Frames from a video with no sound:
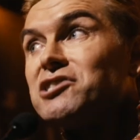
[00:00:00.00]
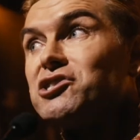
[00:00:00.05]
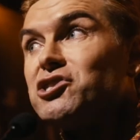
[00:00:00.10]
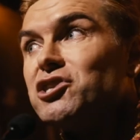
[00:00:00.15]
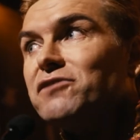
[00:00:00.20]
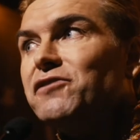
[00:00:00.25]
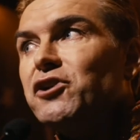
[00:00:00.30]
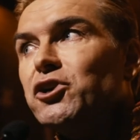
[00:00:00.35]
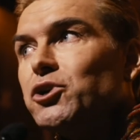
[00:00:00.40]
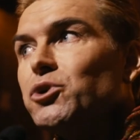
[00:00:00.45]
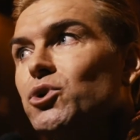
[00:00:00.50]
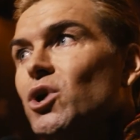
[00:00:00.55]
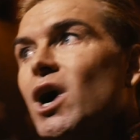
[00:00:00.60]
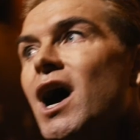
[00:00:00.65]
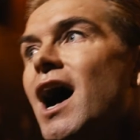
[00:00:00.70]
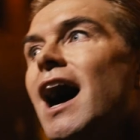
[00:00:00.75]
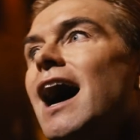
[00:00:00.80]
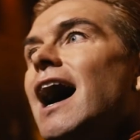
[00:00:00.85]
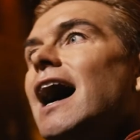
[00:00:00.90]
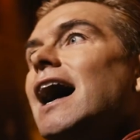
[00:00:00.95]
He
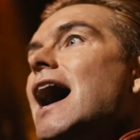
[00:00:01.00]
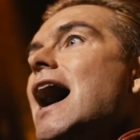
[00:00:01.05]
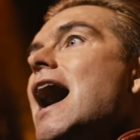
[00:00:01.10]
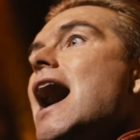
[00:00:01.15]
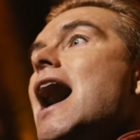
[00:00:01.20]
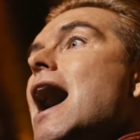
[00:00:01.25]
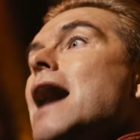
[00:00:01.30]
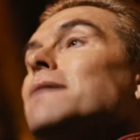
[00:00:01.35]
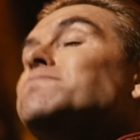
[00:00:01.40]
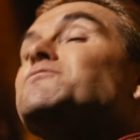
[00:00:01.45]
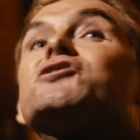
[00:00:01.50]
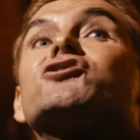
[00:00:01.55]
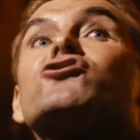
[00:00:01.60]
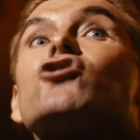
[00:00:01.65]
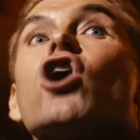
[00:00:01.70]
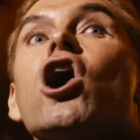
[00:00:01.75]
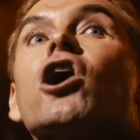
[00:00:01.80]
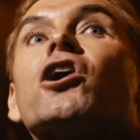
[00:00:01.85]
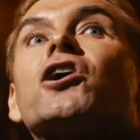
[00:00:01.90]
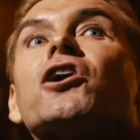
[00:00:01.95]
publicly speaks out against the
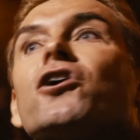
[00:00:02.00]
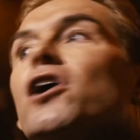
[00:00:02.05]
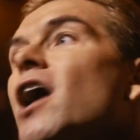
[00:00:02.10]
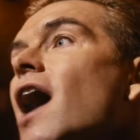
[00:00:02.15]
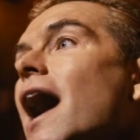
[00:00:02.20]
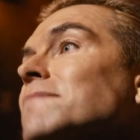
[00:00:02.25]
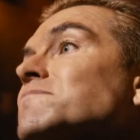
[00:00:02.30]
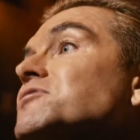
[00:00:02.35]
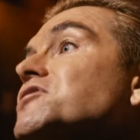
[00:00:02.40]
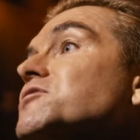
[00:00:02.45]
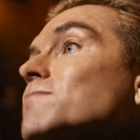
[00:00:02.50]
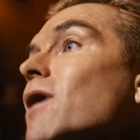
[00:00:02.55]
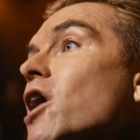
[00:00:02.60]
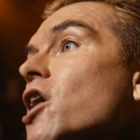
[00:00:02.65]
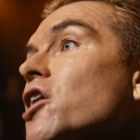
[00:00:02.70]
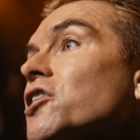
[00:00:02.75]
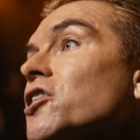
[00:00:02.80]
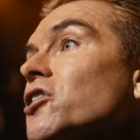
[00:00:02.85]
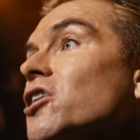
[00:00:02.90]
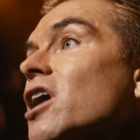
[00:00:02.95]
Vought Corporation
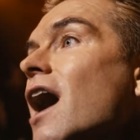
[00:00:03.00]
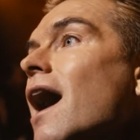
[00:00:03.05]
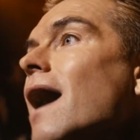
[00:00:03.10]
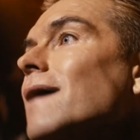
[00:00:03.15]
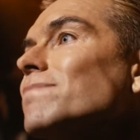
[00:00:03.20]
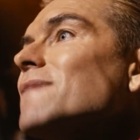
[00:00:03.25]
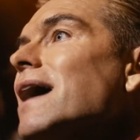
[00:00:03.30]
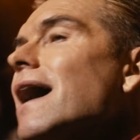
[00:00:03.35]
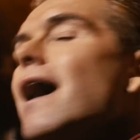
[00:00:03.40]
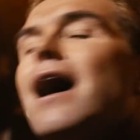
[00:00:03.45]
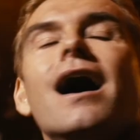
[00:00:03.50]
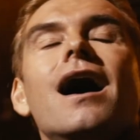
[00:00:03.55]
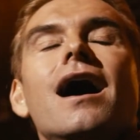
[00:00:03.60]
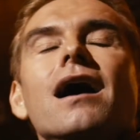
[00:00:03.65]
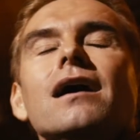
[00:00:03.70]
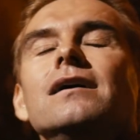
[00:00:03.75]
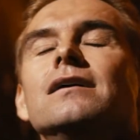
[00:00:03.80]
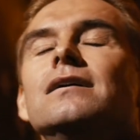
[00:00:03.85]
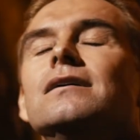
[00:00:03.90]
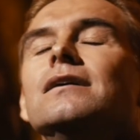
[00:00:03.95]
and declares that he will
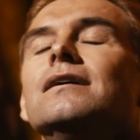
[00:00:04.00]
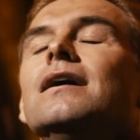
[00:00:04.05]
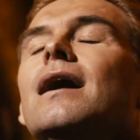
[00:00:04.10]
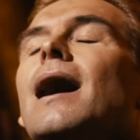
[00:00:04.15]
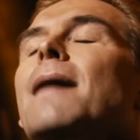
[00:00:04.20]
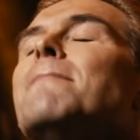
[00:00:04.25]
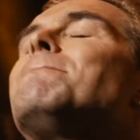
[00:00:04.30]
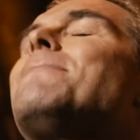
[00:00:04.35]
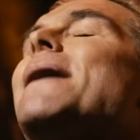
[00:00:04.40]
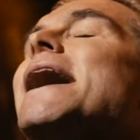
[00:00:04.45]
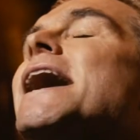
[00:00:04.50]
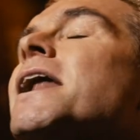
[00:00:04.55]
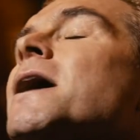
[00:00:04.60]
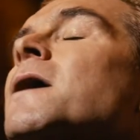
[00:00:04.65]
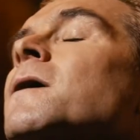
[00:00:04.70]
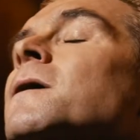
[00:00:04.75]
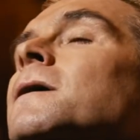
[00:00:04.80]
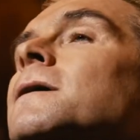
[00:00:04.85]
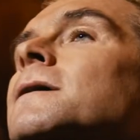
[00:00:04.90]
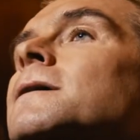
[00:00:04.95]
no longer obey
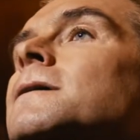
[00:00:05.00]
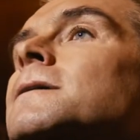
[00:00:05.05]
it,